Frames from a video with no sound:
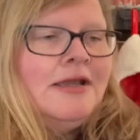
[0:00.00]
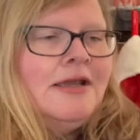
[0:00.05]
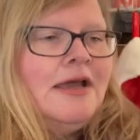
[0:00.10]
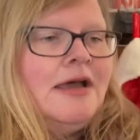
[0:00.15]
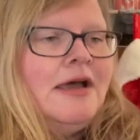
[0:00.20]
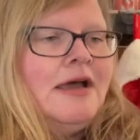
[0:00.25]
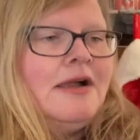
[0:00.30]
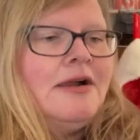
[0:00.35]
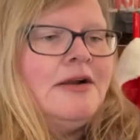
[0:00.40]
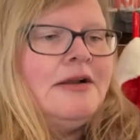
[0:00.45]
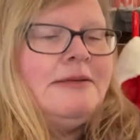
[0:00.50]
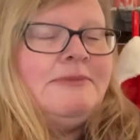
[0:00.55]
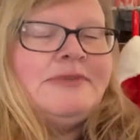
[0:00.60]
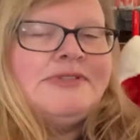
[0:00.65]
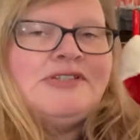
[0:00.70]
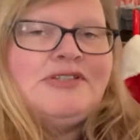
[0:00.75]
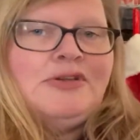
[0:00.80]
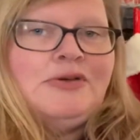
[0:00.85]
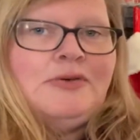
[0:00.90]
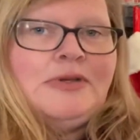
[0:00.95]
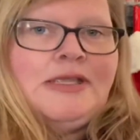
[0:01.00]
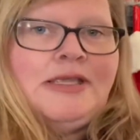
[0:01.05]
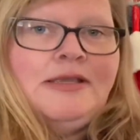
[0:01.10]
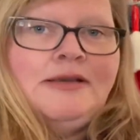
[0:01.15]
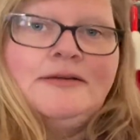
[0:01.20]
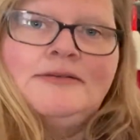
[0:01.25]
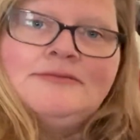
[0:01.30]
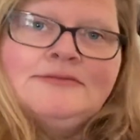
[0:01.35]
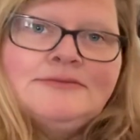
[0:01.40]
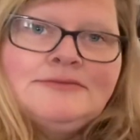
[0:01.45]
Her name was Tootie,
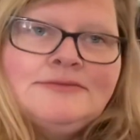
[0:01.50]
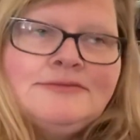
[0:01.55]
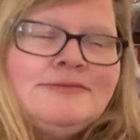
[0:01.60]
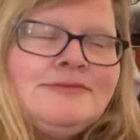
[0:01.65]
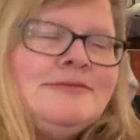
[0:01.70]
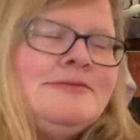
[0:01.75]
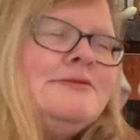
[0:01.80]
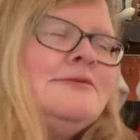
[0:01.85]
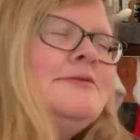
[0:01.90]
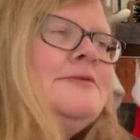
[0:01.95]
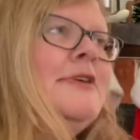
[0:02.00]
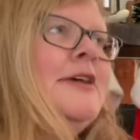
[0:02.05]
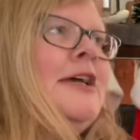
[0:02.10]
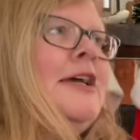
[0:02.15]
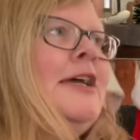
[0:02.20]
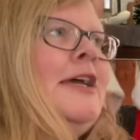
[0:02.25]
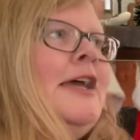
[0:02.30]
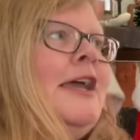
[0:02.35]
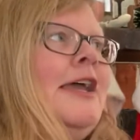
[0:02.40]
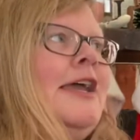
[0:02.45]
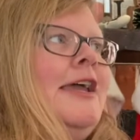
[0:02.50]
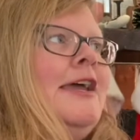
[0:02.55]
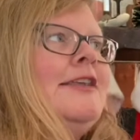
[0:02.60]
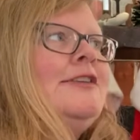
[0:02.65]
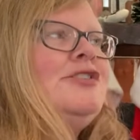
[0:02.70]
and